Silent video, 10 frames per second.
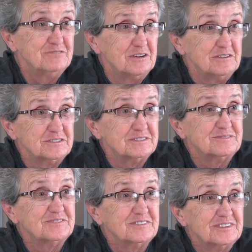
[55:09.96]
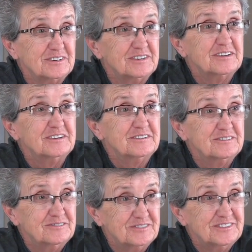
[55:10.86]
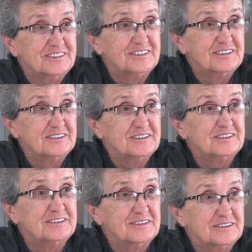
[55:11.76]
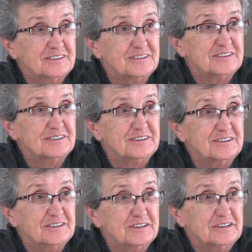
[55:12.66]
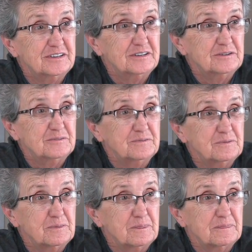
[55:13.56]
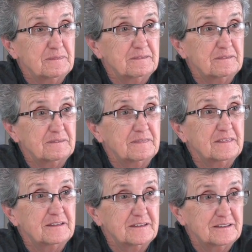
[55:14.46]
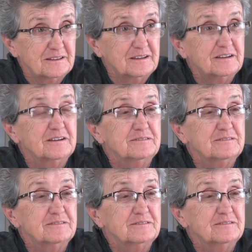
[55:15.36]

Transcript: exactly. Miss Carr brought up at the last podcast we did. I think she counted 64 people. I mean,